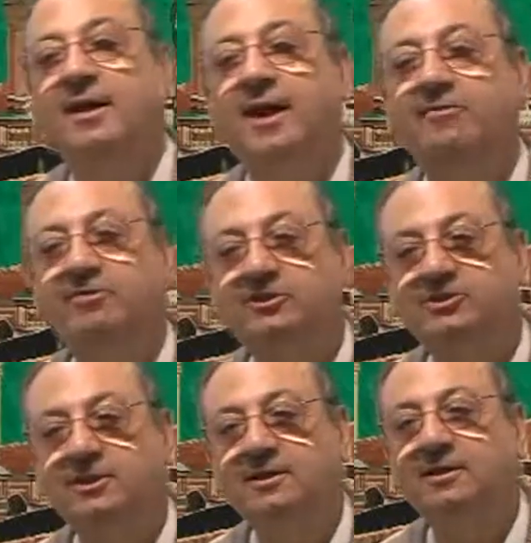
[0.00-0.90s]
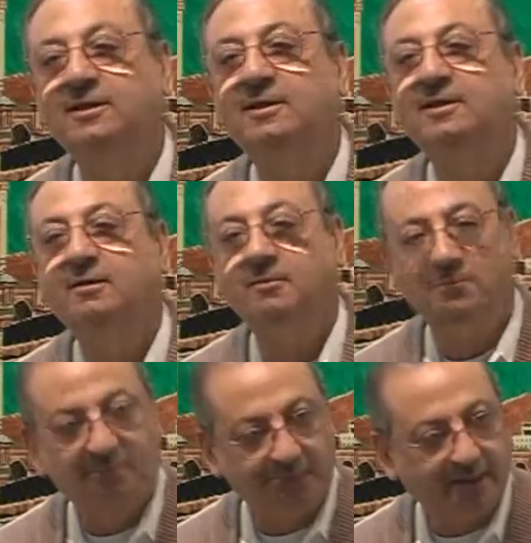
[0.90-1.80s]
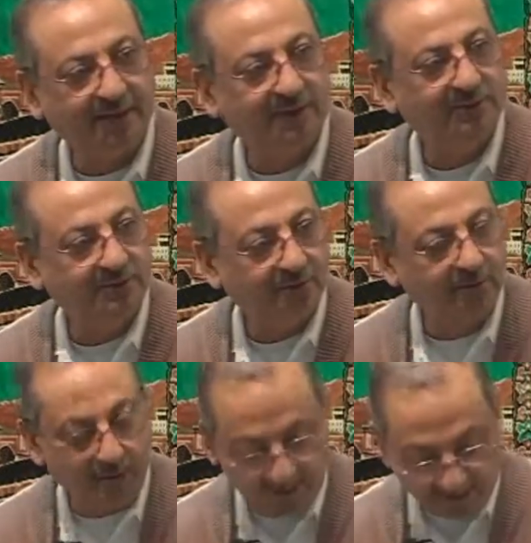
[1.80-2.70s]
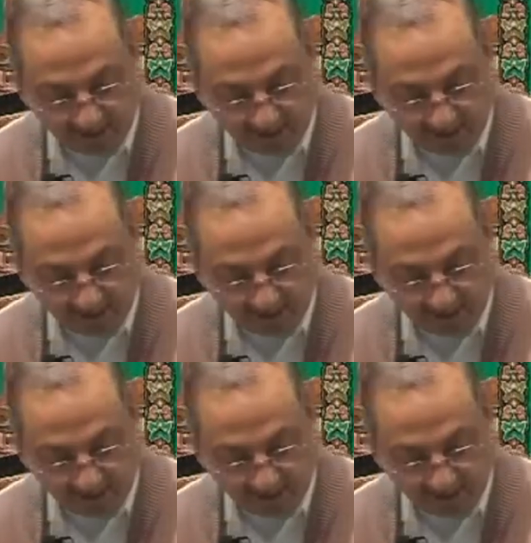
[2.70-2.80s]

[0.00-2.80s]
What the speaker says: addressing brothers. Okay.